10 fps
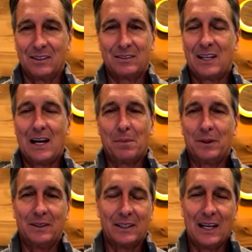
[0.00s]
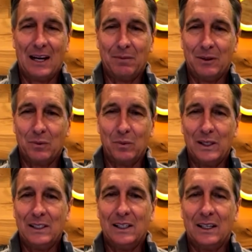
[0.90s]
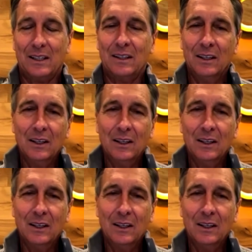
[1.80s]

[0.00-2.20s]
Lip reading: Tampa in the game that we did.